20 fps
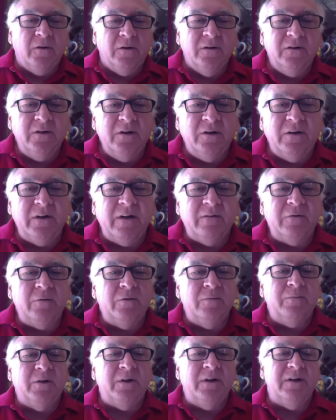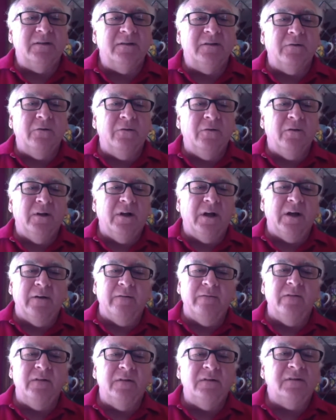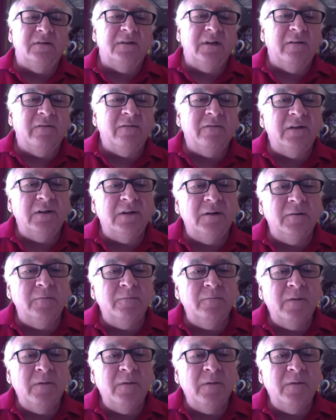and you don't have to replace a whole lot of this stuff in them.